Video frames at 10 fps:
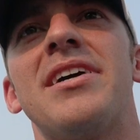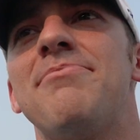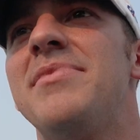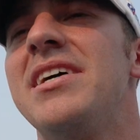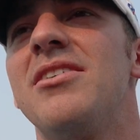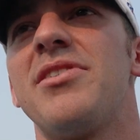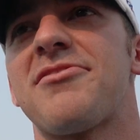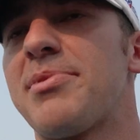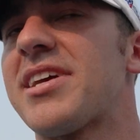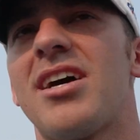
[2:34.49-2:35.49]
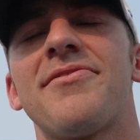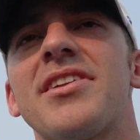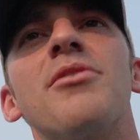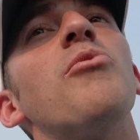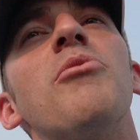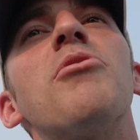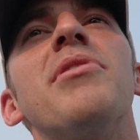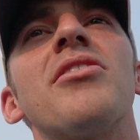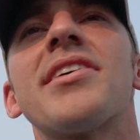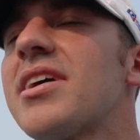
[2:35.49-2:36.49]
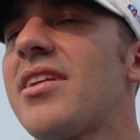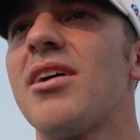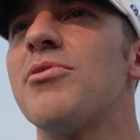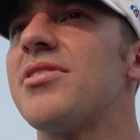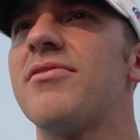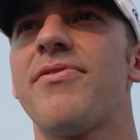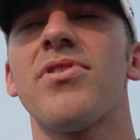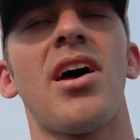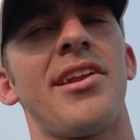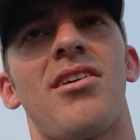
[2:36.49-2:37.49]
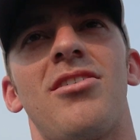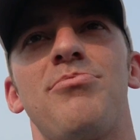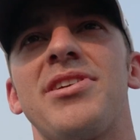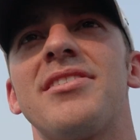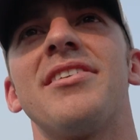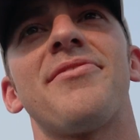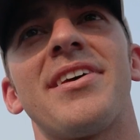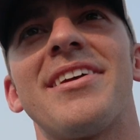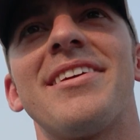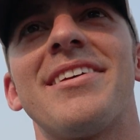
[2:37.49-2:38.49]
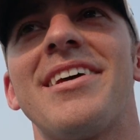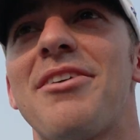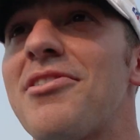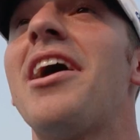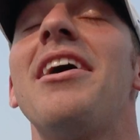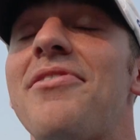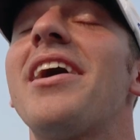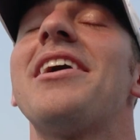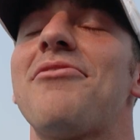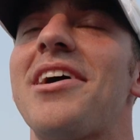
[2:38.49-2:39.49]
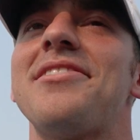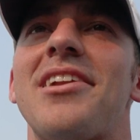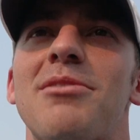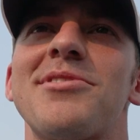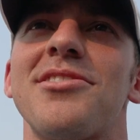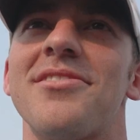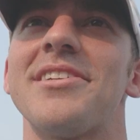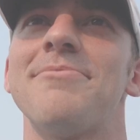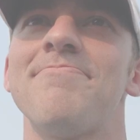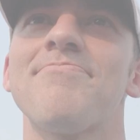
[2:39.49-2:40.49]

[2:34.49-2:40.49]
Um, we have to be confident in what we're building, and I would fly in a heartbeat if they ever, if I ever had that opportunity.